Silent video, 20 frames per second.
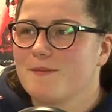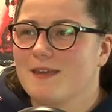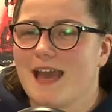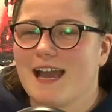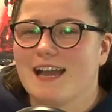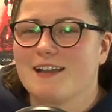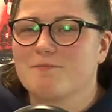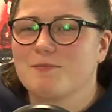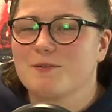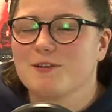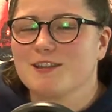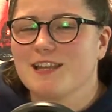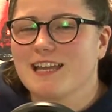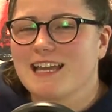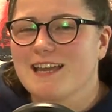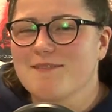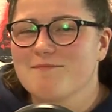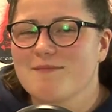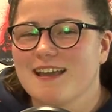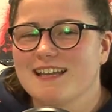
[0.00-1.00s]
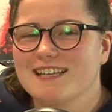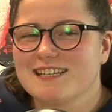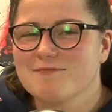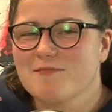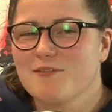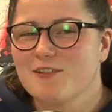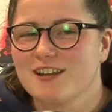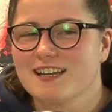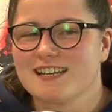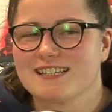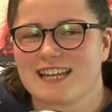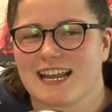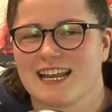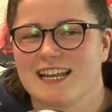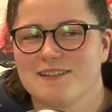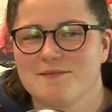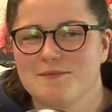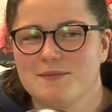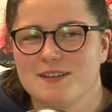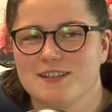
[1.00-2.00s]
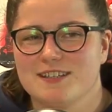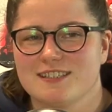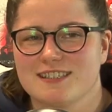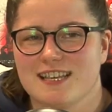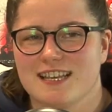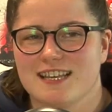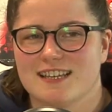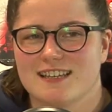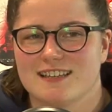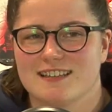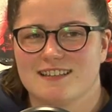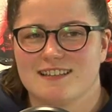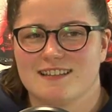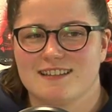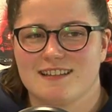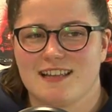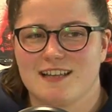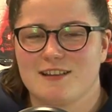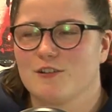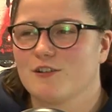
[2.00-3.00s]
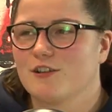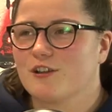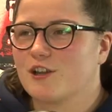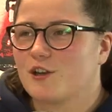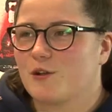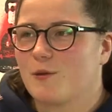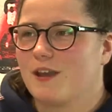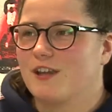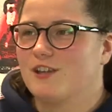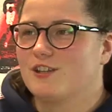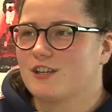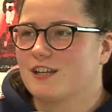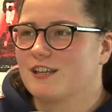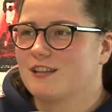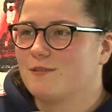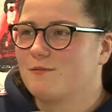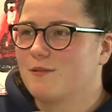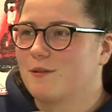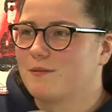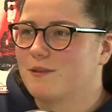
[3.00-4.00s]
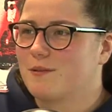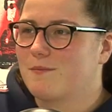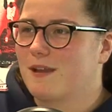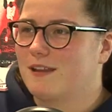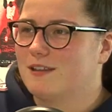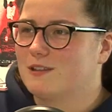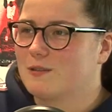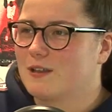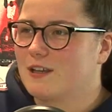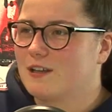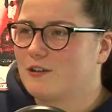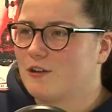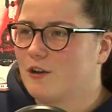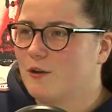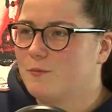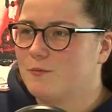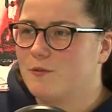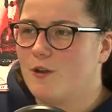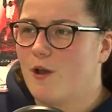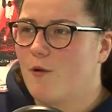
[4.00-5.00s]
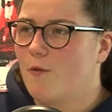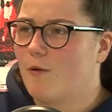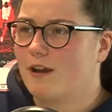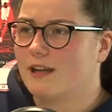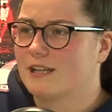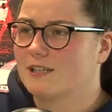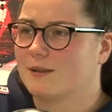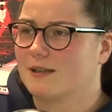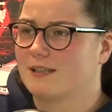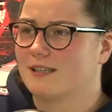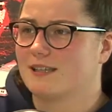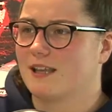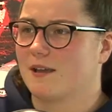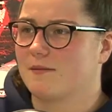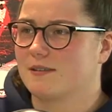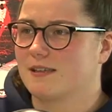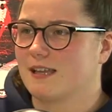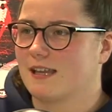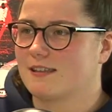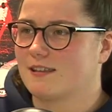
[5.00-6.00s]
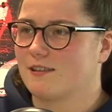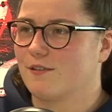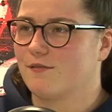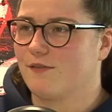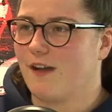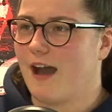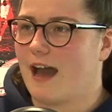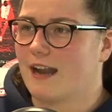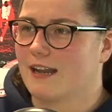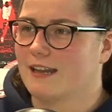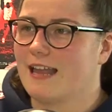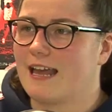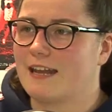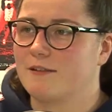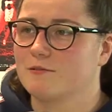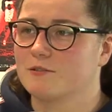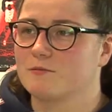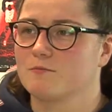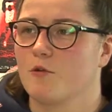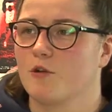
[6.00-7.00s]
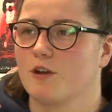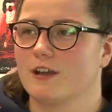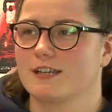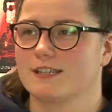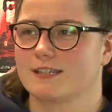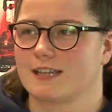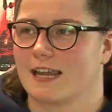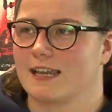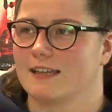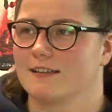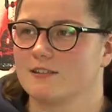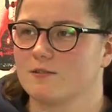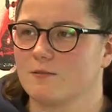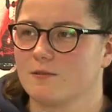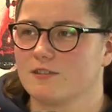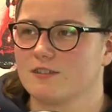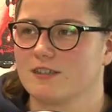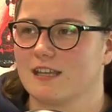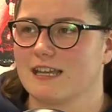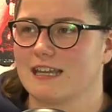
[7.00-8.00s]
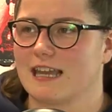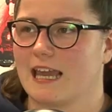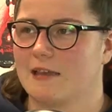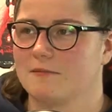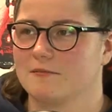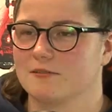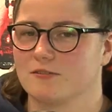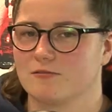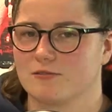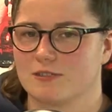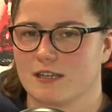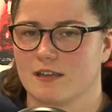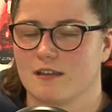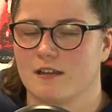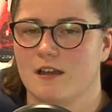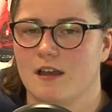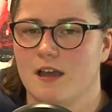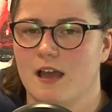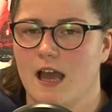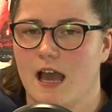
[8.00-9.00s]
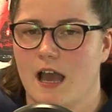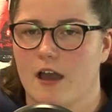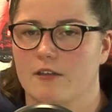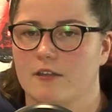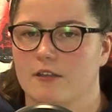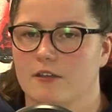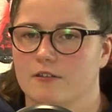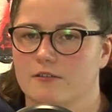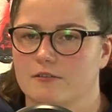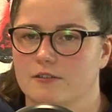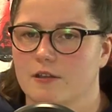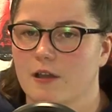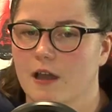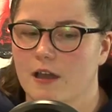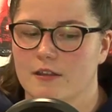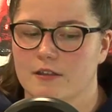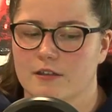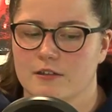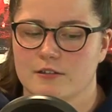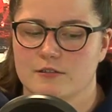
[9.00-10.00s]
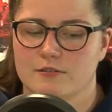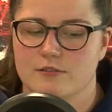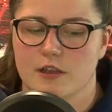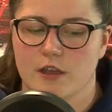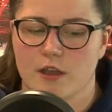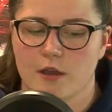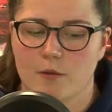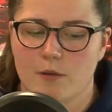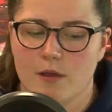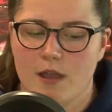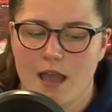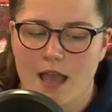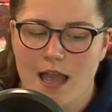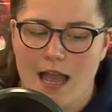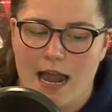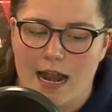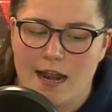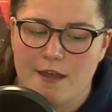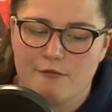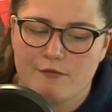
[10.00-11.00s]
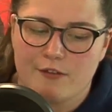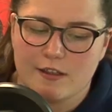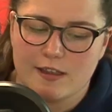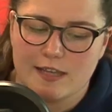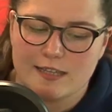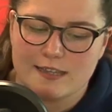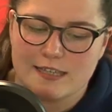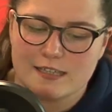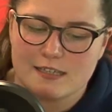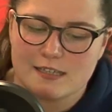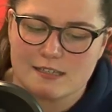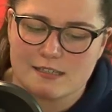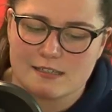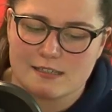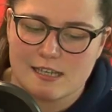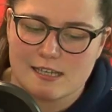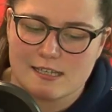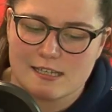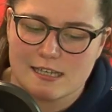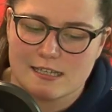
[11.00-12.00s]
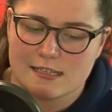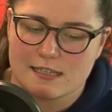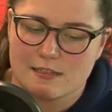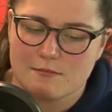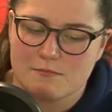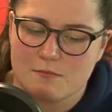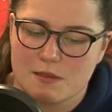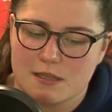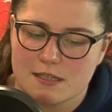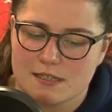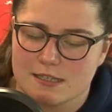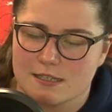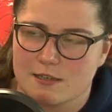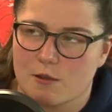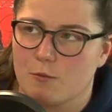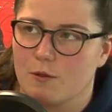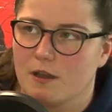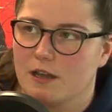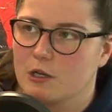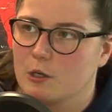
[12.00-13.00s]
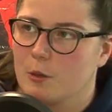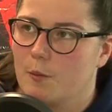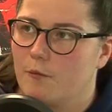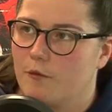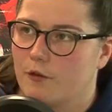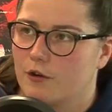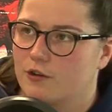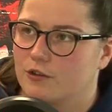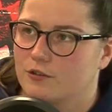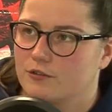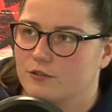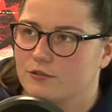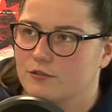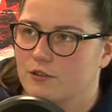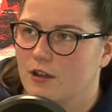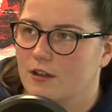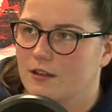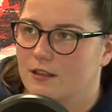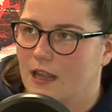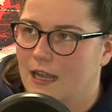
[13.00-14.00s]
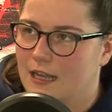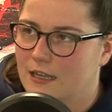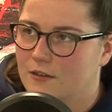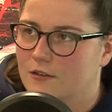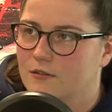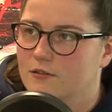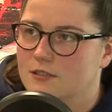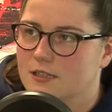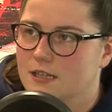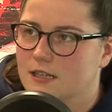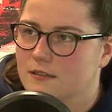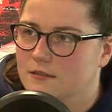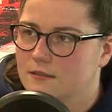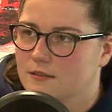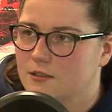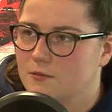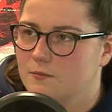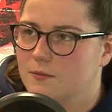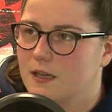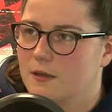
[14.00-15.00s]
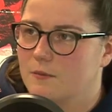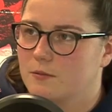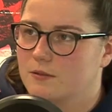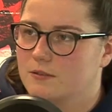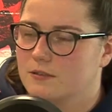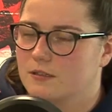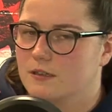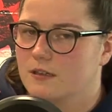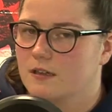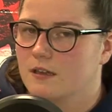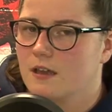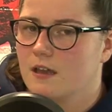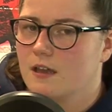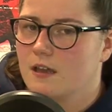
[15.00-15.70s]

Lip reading: Yeah, but it makes it more exciting, because look at Croatia at the Men's World Cup. No one expected them to get to the final, and it was more exciting to watch their games, because it's like, how are they going to do? Yeah. And I feel like this is a World Cup for an underdog like New Zealand to be able to